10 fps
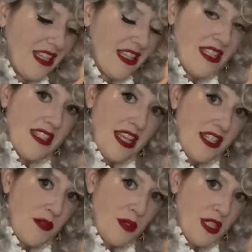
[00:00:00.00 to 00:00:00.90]
Santa
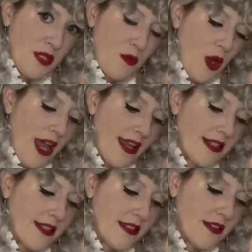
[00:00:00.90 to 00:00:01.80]
was surprised.
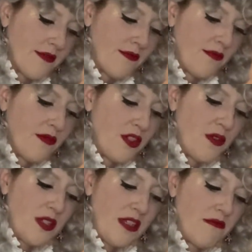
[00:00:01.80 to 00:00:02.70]
You
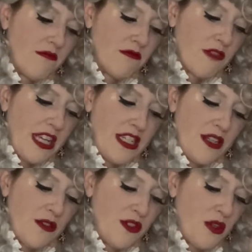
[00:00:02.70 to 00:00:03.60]
see,
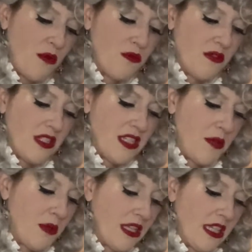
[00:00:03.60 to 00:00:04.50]
reindeer don't
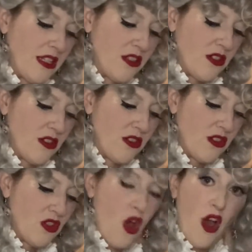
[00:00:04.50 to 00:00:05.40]
typically
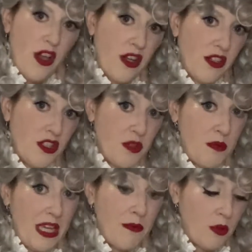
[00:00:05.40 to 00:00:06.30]
talk to
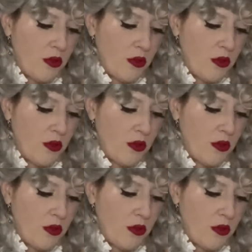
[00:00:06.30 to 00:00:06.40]
people.